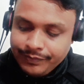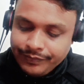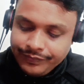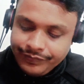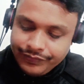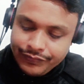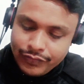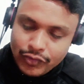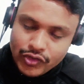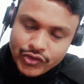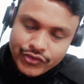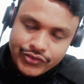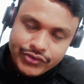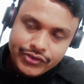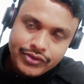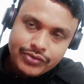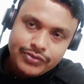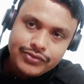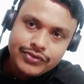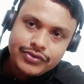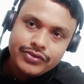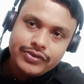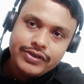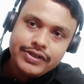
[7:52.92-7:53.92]

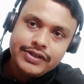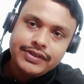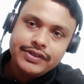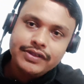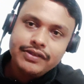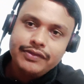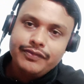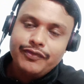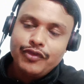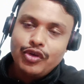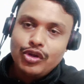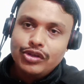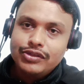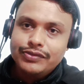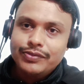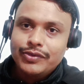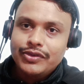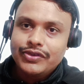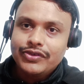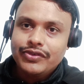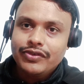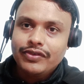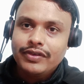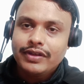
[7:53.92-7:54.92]
positive, so it's a false
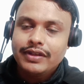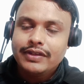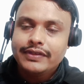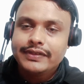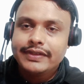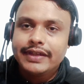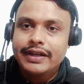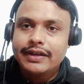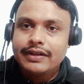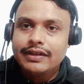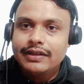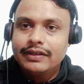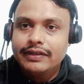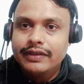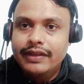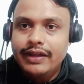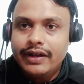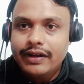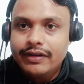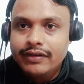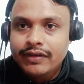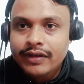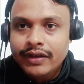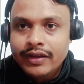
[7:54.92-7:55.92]
positive case, and in
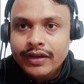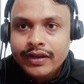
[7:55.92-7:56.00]
that